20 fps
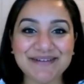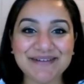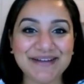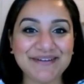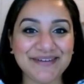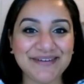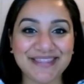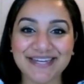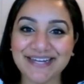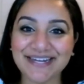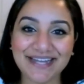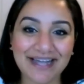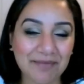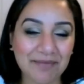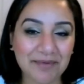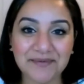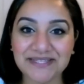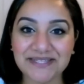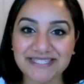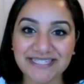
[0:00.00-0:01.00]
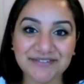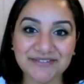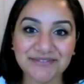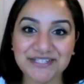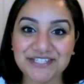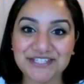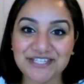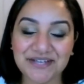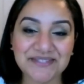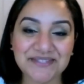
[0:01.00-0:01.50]
but within a couple months I'd
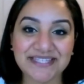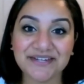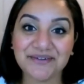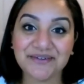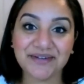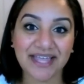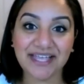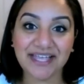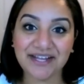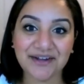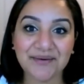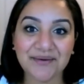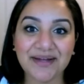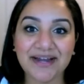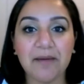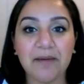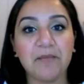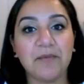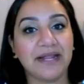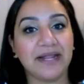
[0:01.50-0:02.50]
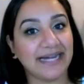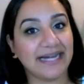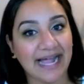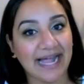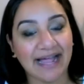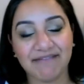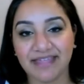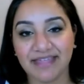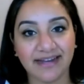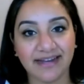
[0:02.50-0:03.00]
reached out and said, okay, you know what, I'm ready to
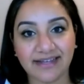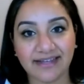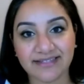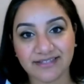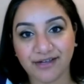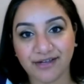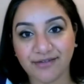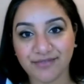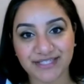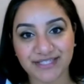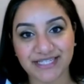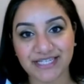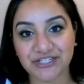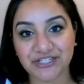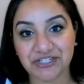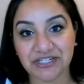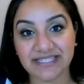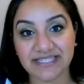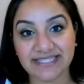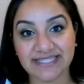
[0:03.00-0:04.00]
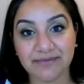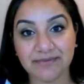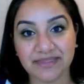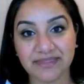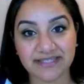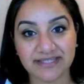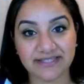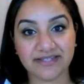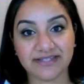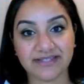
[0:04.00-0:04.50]
have that next conversation and see what
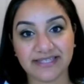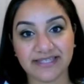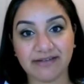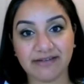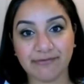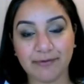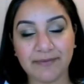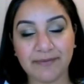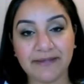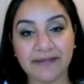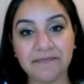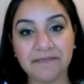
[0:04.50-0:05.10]
this looks like for me.